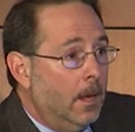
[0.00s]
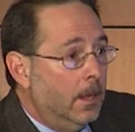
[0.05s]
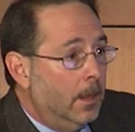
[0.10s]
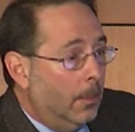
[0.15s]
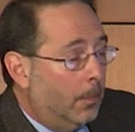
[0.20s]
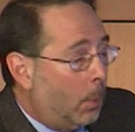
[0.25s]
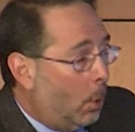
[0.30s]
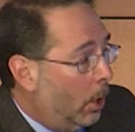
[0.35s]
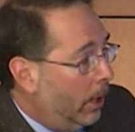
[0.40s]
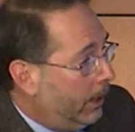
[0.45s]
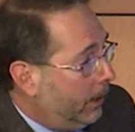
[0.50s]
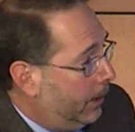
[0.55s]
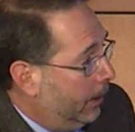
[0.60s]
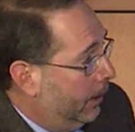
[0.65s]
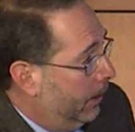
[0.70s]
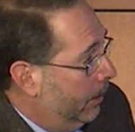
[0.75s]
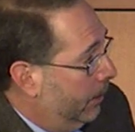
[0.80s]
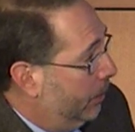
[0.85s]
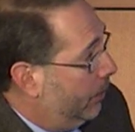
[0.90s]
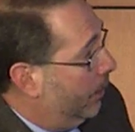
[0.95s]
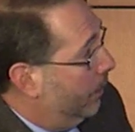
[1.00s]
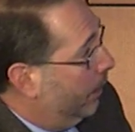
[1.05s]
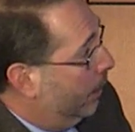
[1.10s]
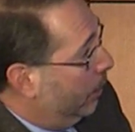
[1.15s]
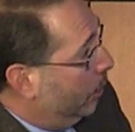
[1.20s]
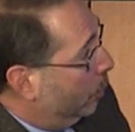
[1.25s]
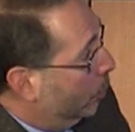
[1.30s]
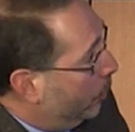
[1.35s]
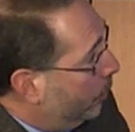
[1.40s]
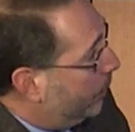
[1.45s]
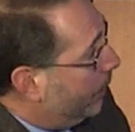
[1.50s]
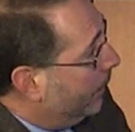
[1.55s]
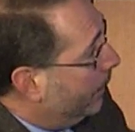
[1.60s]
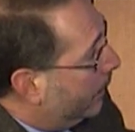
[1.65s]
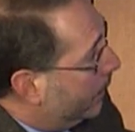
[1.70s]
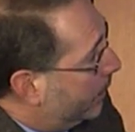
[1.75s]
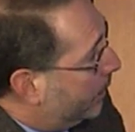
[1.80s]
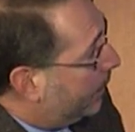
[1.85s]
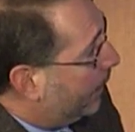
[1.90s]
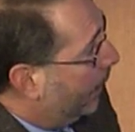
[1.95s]
The point is that using
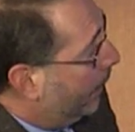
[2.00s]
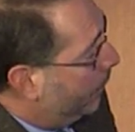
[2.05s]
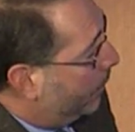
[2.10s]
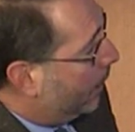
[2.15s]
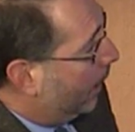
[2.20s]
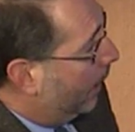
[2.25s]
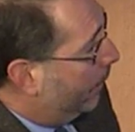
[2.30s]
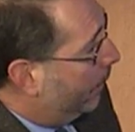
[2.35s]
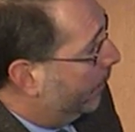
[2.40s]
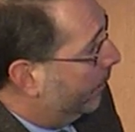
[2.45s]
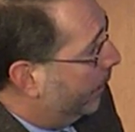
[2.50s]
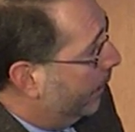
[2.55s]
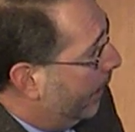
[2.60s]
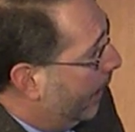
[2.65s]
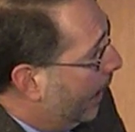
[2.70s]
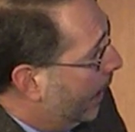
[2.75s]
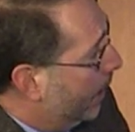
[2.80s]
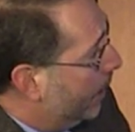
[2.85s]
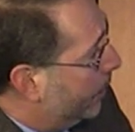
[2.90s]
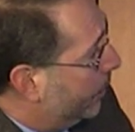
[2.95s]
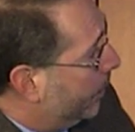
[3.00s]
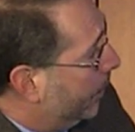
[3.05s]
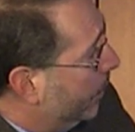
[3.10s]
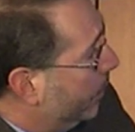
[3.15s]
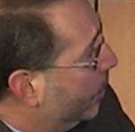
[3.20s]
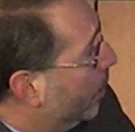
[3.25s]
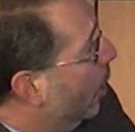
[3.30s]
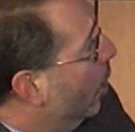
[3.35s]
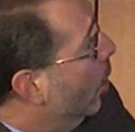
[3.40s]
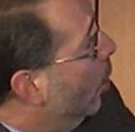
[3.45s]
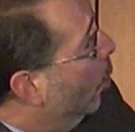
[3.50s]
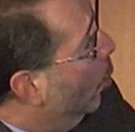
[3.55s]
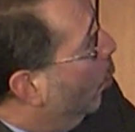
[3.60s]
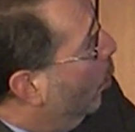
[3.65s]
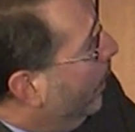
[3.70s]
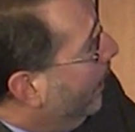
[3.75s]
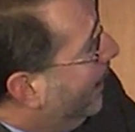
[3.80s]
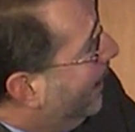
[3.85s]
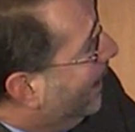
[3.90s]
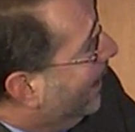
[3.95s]
this same type of analysis,
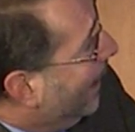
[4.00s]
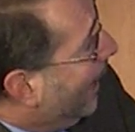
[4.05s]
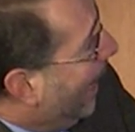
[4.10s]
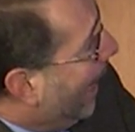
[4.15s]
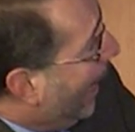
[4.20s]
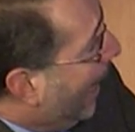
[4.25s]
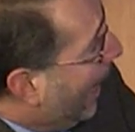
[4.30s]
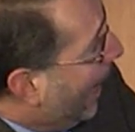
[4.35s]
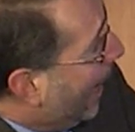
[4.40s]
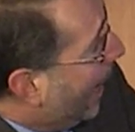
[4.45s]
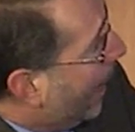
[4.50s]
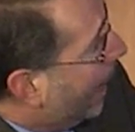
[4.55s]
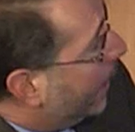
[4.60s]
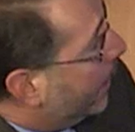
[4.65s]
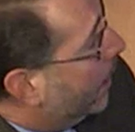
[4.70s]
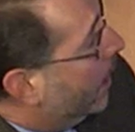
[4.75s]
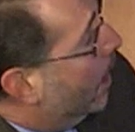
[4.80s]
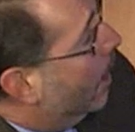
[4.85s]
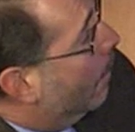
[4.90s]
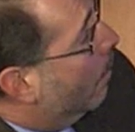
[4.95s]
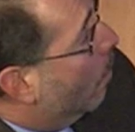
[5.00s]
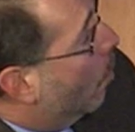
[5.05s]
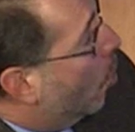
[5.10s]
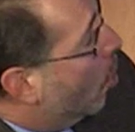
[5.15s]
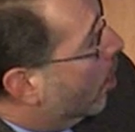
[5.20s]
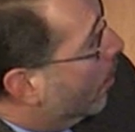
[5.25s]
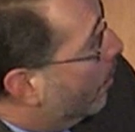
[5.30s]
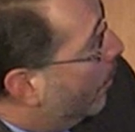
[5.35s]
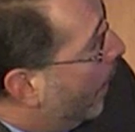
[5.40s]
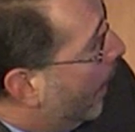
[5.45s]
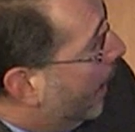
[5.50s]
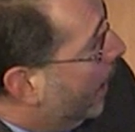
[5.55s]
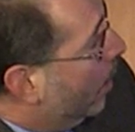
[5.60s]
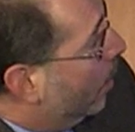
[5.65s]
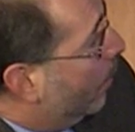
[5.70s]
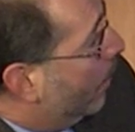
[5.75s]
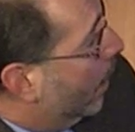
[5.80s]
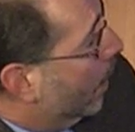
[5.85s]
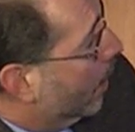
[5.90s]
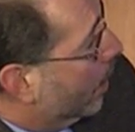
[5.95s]
we can add more
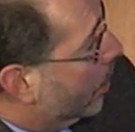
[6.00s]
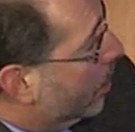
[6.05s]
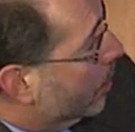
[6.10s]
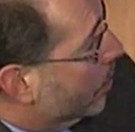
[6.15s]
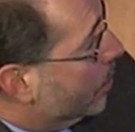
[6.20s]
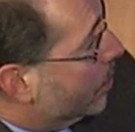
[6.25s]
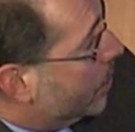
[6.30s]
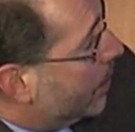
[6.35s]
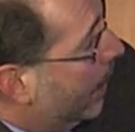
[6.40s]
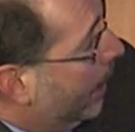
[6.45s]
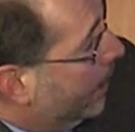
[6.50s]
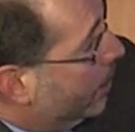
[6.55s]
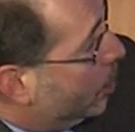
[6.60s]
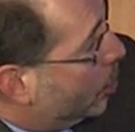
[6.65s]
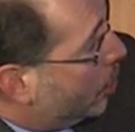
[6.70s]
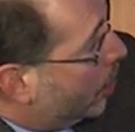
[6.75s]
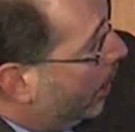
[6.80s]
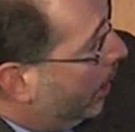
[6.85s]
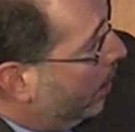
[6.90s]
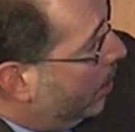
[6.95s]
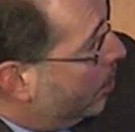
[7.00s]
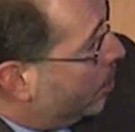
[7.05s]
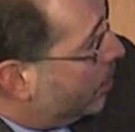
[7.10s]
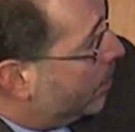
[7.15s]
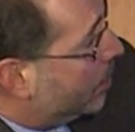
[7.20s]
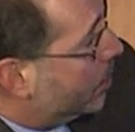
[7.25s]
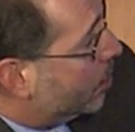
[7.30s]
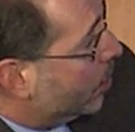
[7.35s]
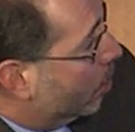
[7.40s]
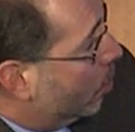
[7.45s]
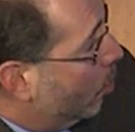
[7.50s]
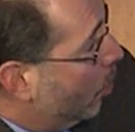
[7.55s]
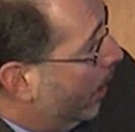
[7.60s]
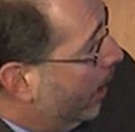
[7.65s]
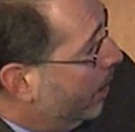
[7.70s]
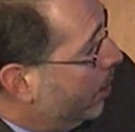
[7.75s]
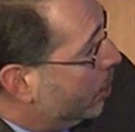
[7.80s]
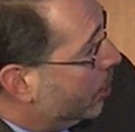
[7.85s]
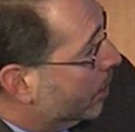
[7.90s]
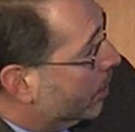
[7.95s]
biomarkers and change this
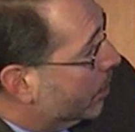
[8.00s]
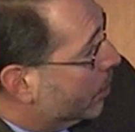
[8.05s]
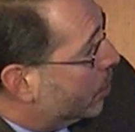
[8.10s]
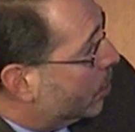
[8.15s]
equation.